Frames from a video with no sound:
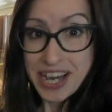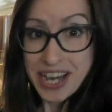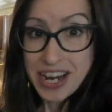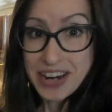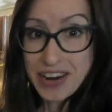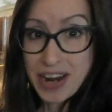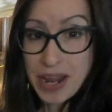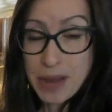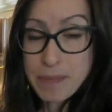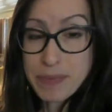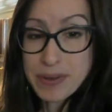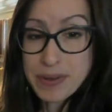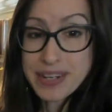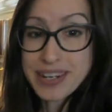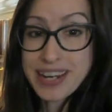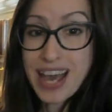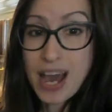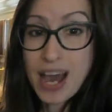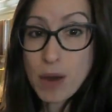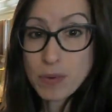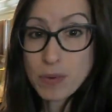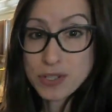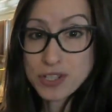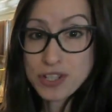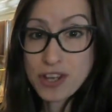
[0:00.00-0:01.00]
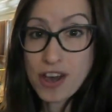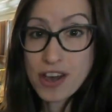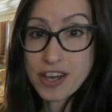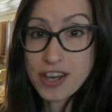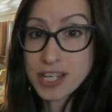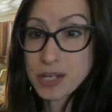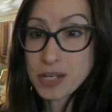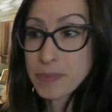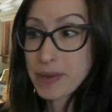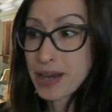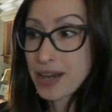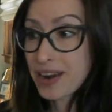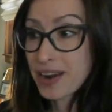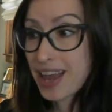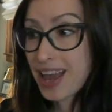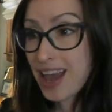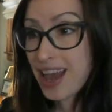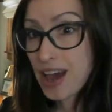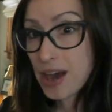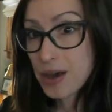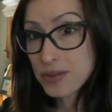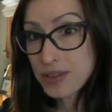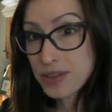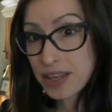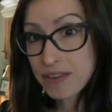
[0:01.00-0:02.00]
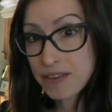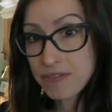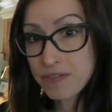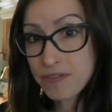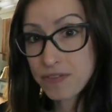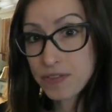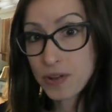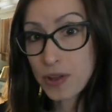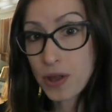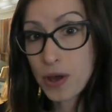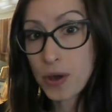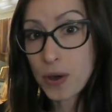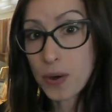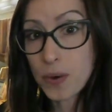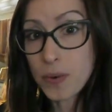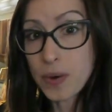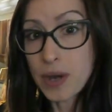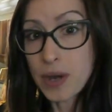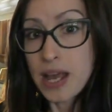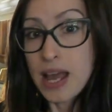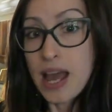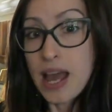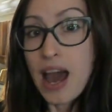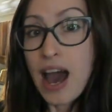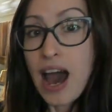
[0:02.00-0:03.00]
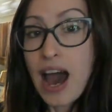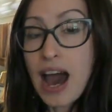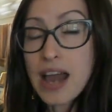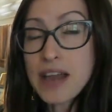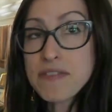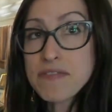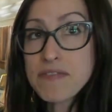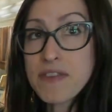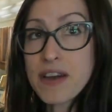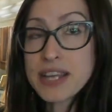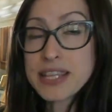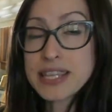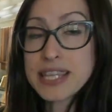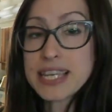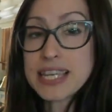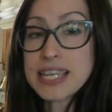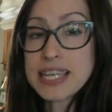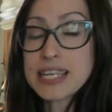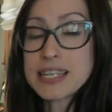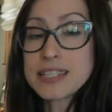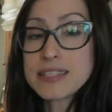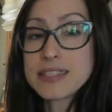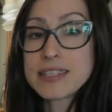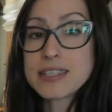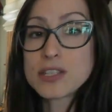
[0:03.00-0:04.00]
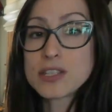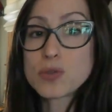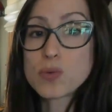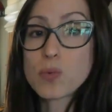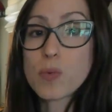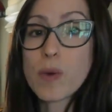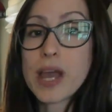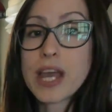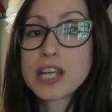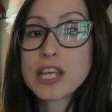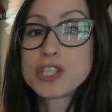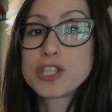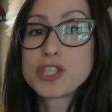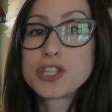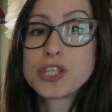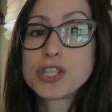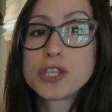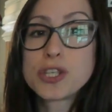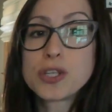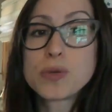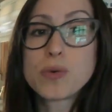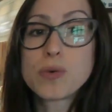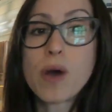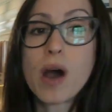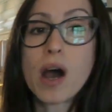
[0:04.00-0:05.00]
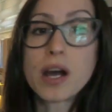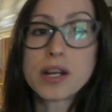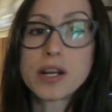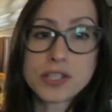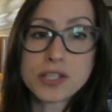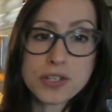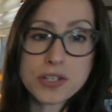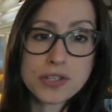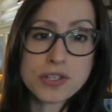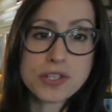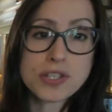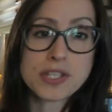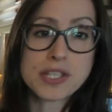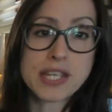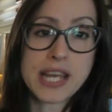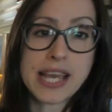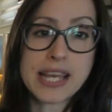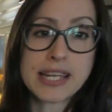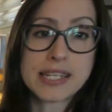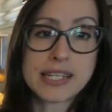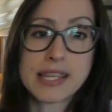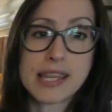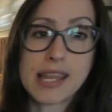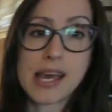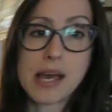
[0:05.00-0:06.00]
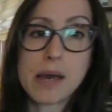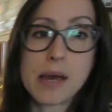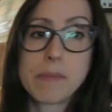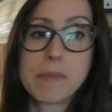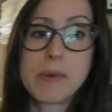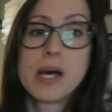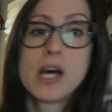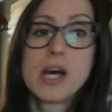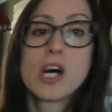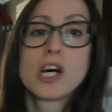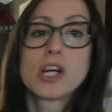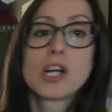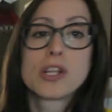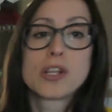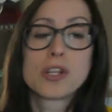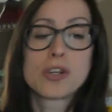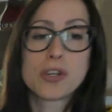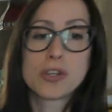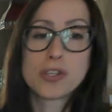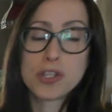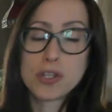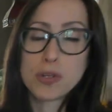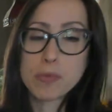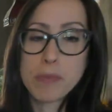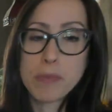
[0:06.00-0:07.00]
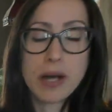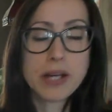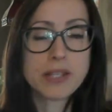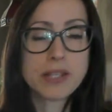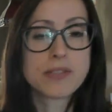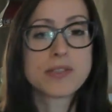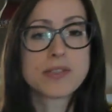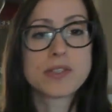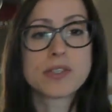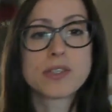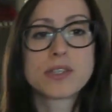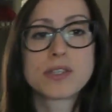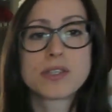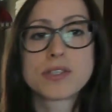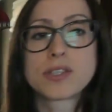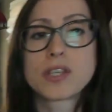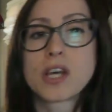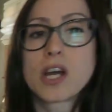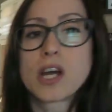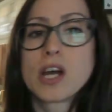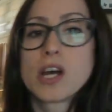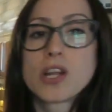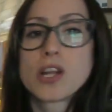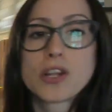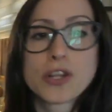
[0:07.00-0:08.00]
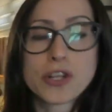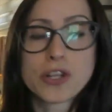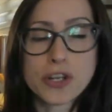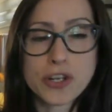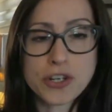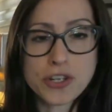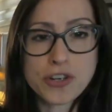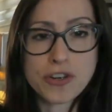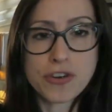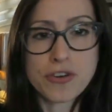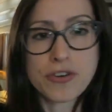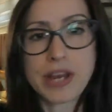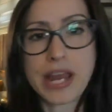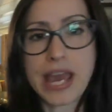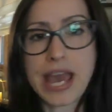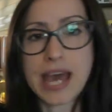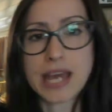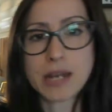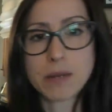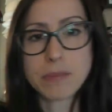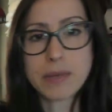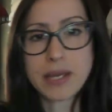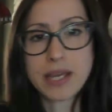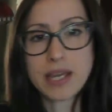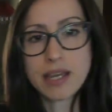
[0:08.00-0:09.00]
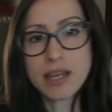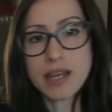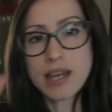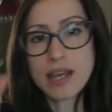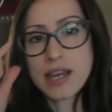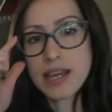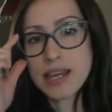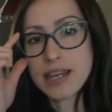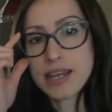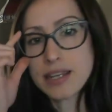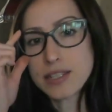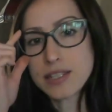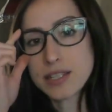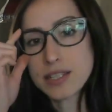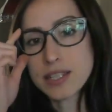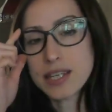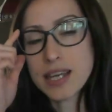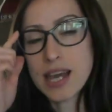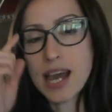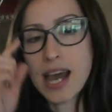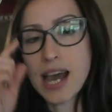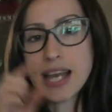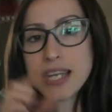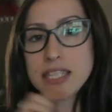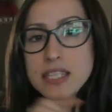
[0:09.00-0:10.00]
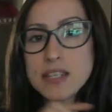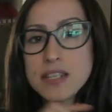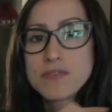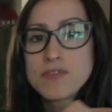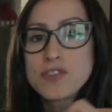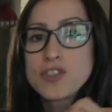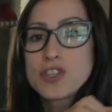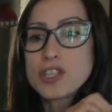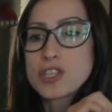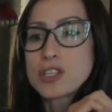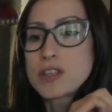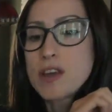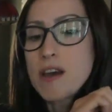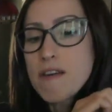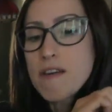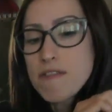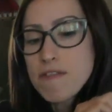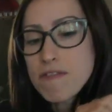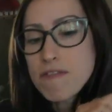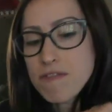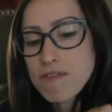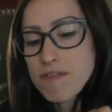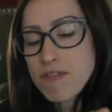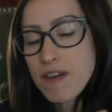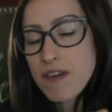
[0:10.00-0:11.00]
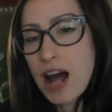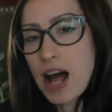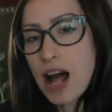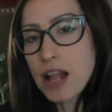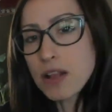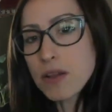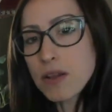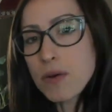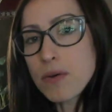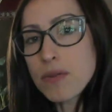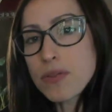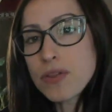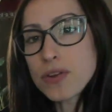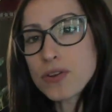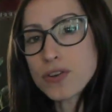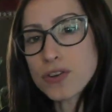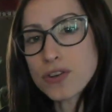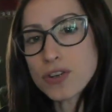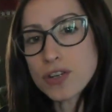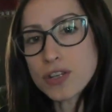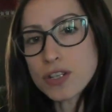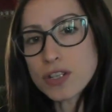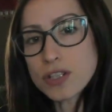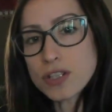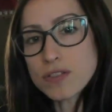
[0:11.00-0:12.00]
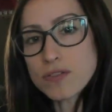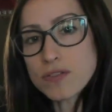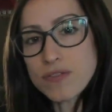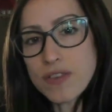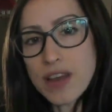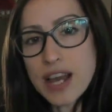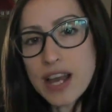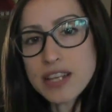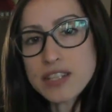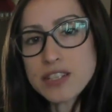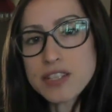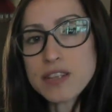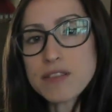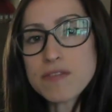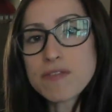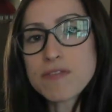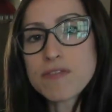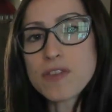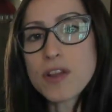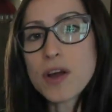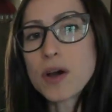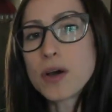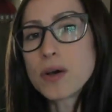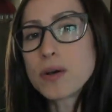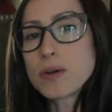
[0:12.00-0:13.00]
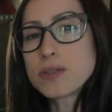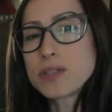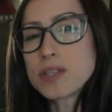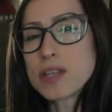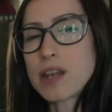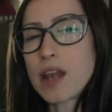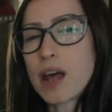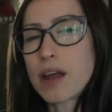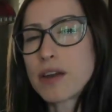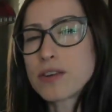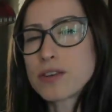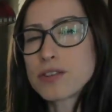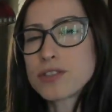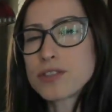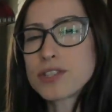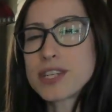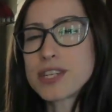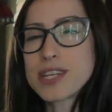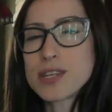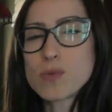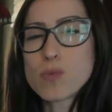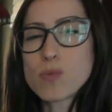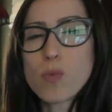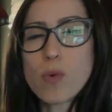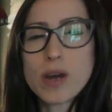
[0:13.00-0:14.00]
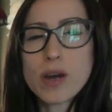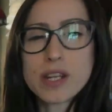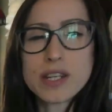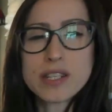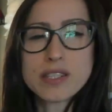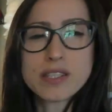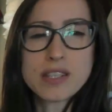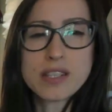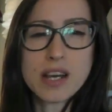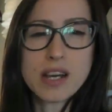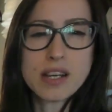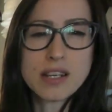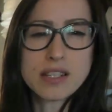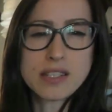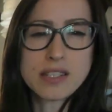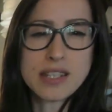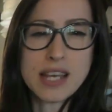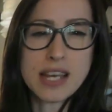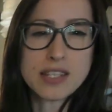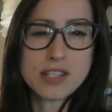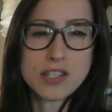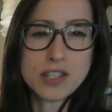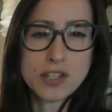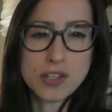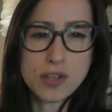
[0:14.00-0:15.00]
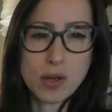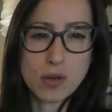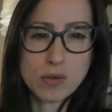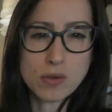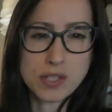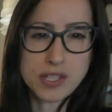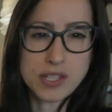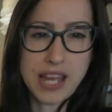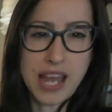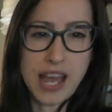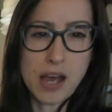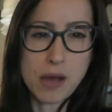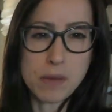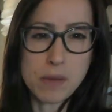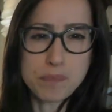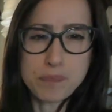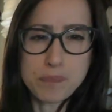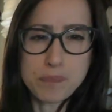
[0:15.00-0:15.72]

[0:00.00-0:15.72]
all right, but now we're talking about how they flow. I find the easiest way to understand them, learn your muscles, learn your anatomy, is to kind of just follow the nerve as it flows and understand what it does as it goes down.